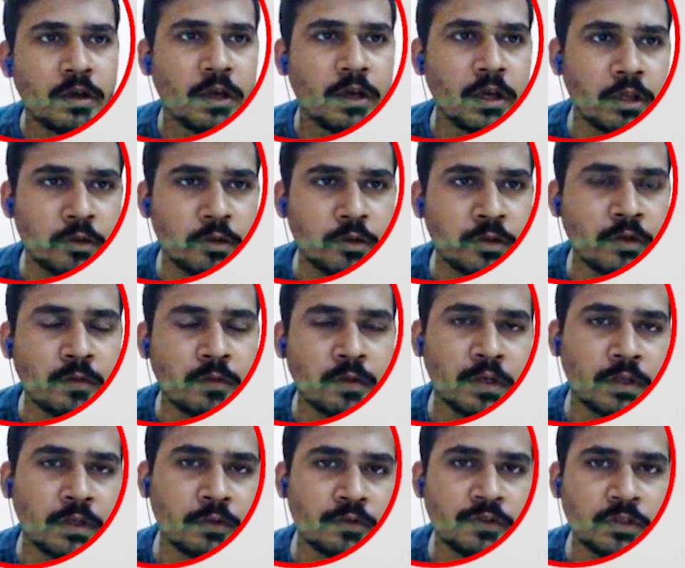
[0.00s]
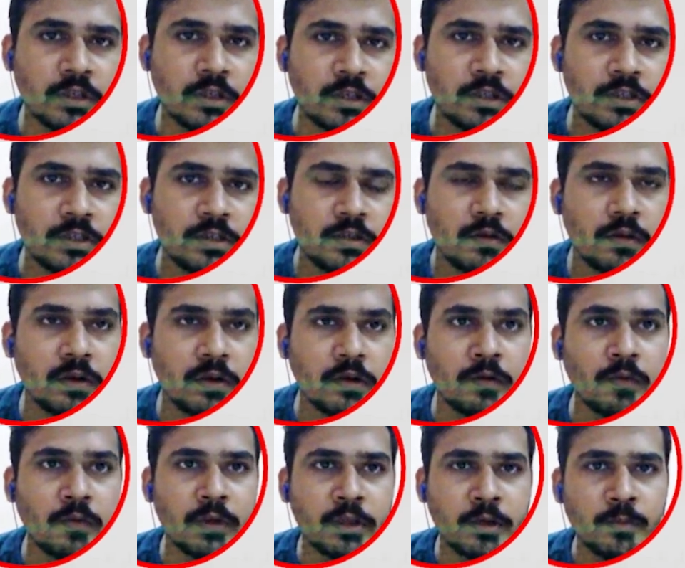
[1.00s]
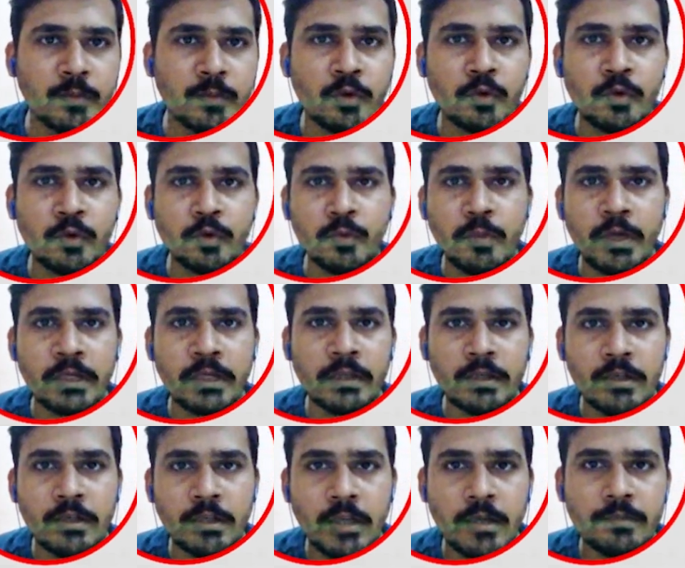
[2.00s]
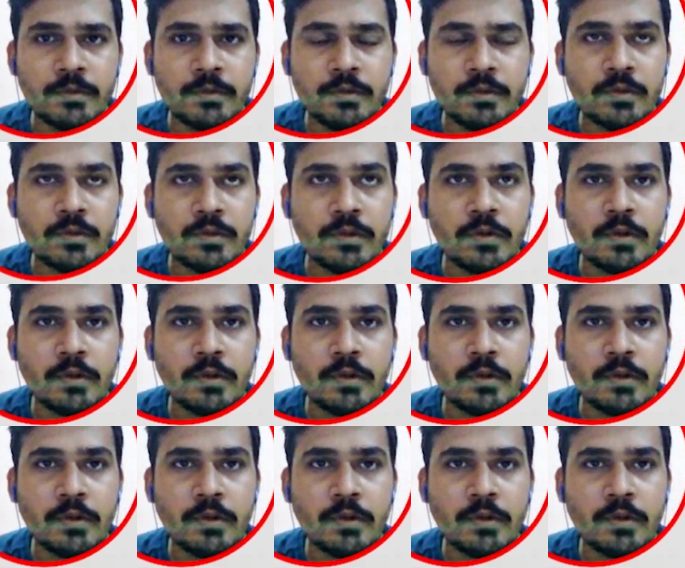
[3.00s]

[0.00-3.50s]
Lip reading: Hello, network enthusiasts. Welcome to PyNet Labs.